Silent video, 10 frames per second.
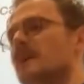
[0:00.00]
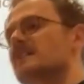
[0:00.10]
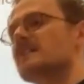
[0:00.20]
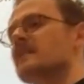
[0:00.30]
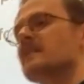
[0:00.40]

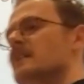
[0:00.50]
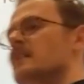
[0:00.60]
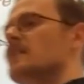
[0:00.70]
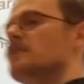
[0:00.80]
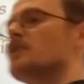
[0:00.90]
Because
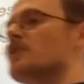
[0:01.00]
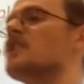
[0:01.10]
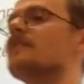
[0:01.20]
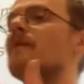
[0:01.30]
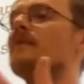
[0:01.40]
you could
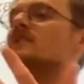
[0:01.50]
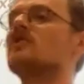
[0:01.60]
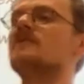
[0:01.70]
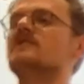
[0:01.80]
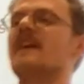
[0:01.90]
think about each
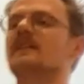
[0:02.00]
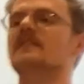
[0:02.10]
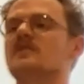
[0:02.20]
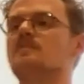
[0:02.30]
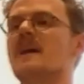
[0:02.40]
of these
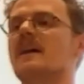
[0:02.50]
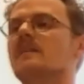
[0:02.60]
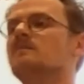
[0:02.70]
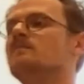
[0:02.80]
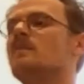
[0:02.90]
failures as
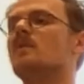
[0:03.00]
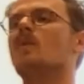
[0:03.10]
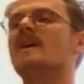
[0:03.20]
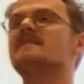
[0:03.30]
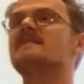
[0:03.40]
being
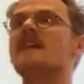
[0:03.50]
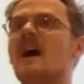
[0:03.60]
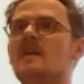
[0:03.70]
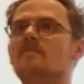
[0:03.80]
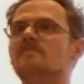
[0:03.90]
wasted
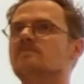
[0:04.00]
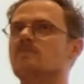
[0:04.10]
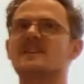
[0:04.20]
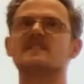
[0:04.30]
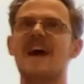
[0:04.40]
time,
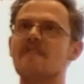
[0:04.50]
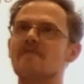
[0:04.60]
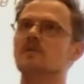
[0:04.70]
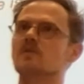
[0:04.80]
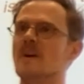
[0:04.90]
wasted
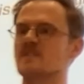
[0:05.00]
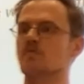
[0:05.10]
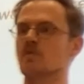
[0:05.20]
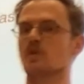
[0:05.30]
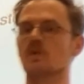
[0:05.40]
effort,
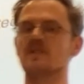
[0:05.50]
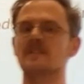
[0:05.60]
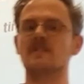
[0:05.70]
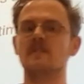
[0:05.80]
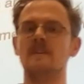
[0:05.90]
wasted
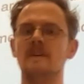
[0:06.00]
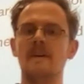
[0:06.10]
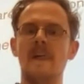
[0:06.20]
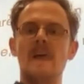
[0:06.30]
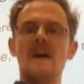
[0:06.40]
resources.
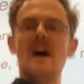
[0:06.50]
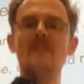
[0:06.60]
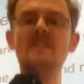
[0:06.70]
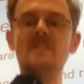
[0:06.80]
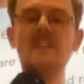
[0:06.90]
And these